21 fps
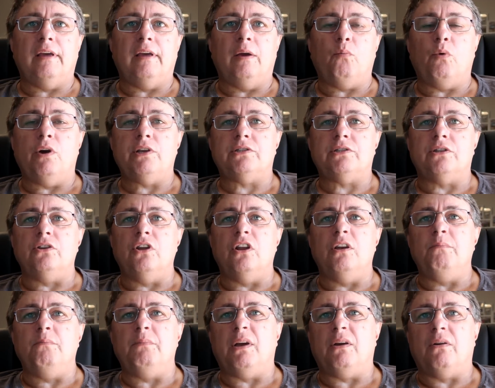Western
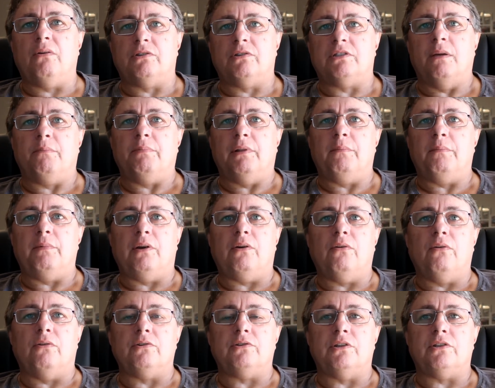Union, simply
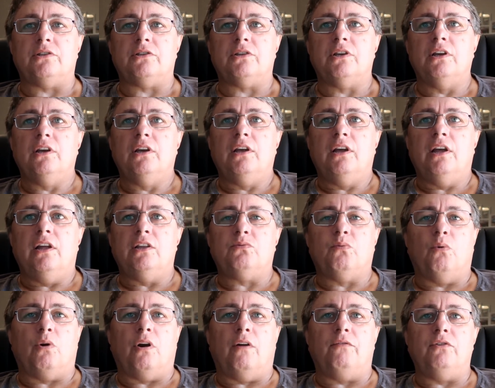because it's
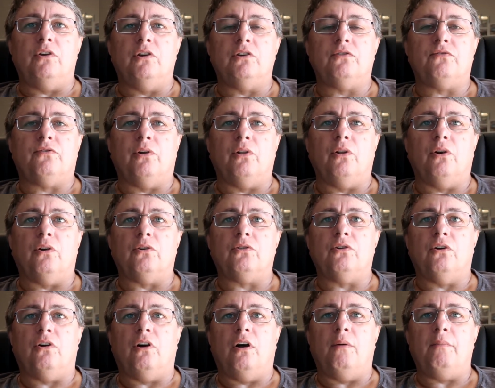what I've used for a long
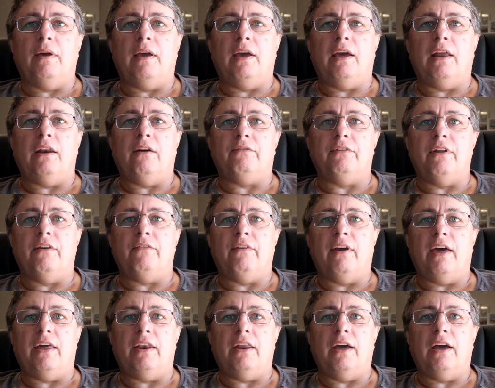time, and I've never
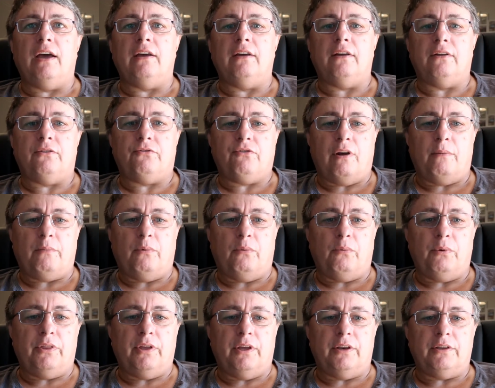had trouble
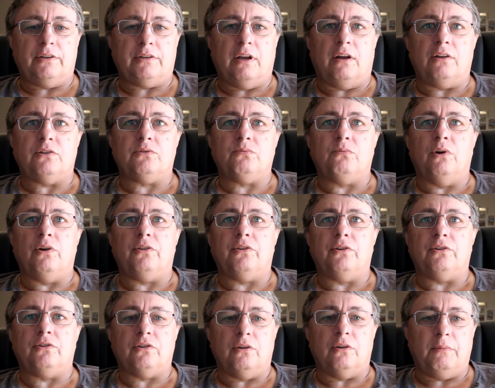with it, so it's worth
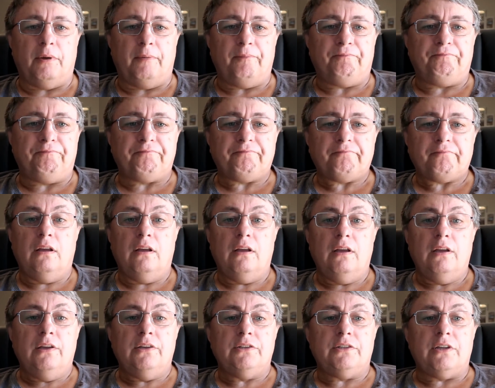it to me.
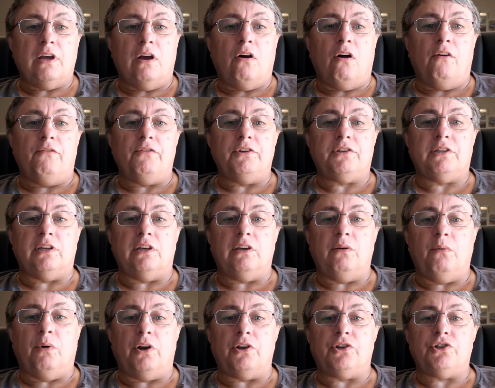So obviously
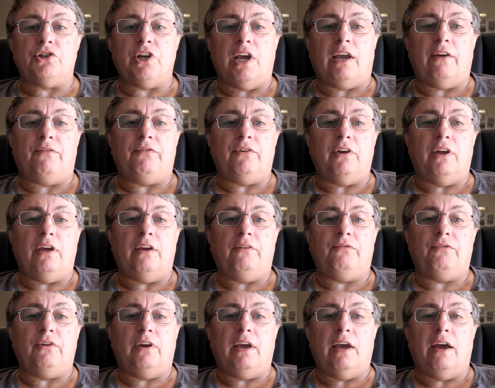you want to check if
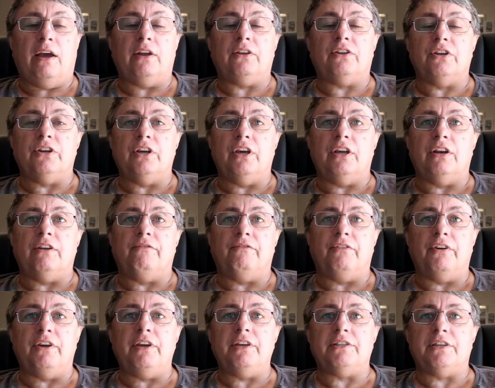you're going to need a
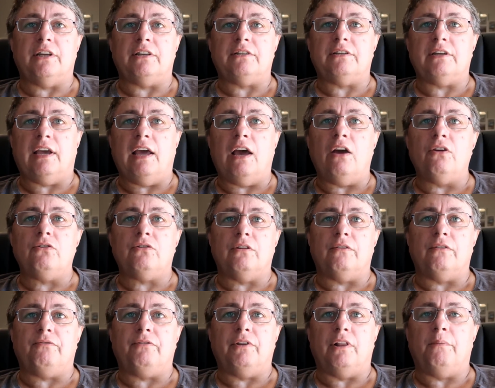visa to go to
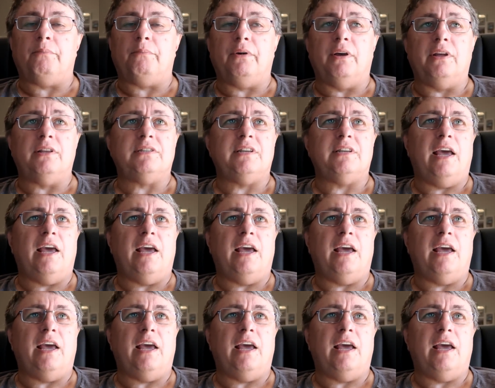the Philippines.